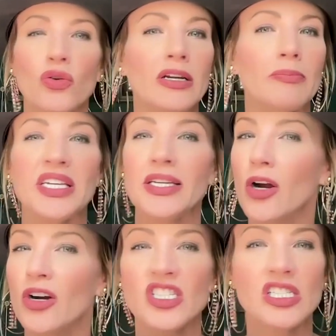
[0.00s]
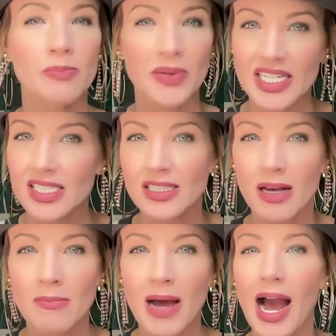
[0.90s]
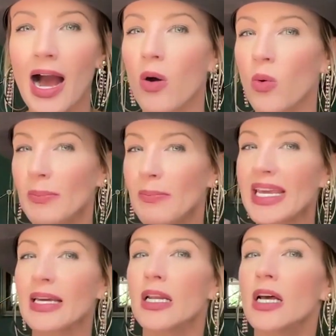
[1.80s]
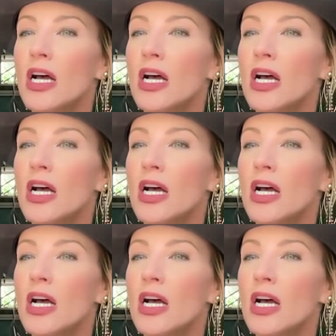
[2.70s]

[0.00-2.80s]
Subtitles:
or I'd PR spin it somehow and make it